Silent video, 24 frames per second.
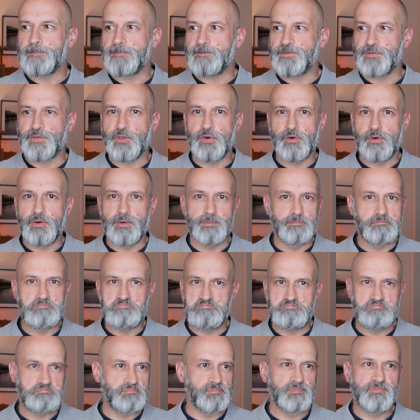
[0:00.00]
So
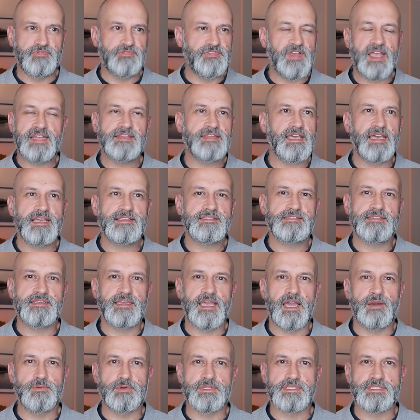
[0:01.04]

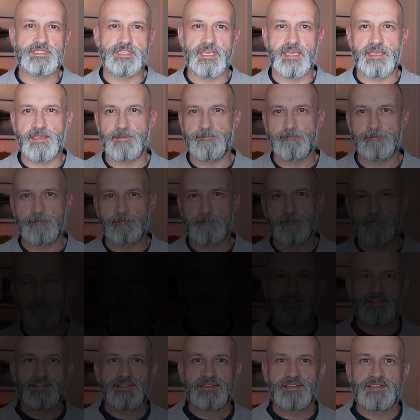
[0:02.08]
fantastic, I would say.
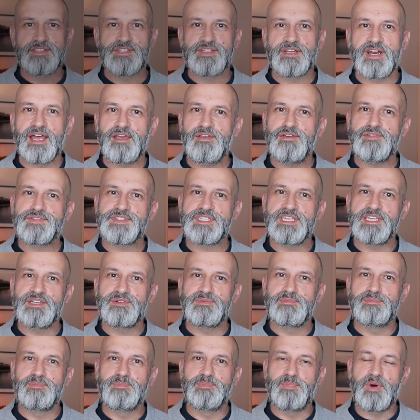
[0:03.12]
So now you've
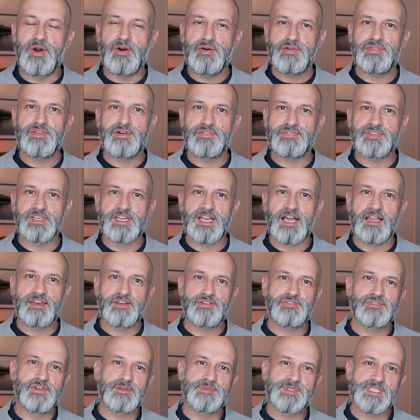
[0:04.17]
seen both of the
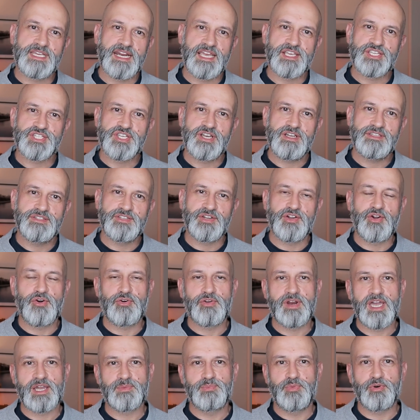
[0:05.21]
color films that I shot, the
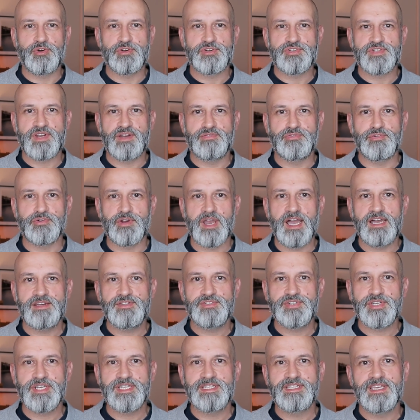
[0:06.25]
Kodak Portra
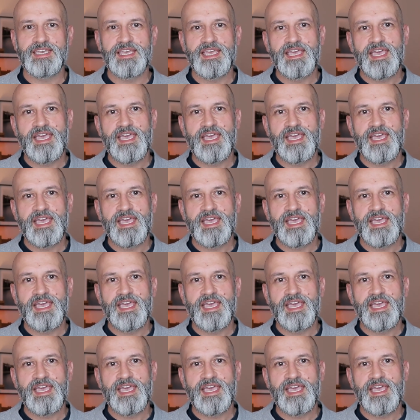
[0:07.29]
400